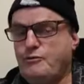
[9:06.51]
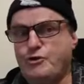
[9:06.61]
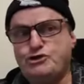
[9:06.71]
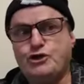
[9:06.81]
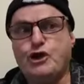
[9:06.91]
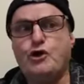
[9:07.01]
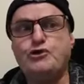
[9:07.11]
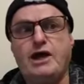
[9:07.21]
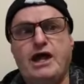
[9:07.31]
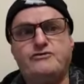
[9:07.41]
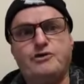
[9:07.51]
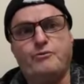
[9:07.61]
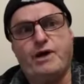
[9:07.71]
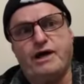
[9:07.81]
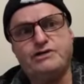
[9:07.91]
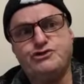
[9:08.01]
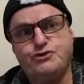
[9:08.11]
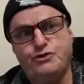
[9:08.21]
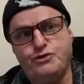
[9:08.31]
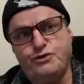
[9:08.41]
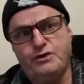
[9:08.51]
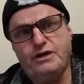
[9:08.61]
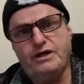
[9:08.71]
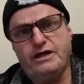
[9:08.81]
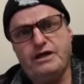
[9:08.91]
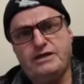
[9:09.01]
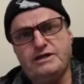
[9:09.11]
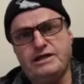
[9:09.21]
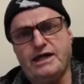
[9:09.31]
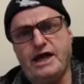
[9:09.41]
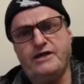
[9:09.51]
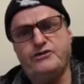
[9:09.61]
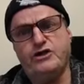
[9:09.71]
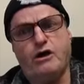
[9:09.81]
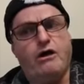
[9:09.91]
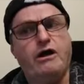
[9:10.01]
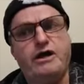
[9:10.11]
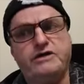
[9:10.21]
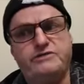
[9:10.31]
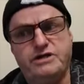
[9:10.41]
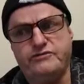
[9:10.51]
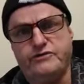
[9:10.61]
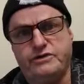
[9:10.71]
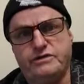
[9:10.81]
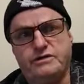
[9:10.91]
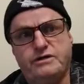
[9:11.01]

But you're going to have to pass through the land that I have given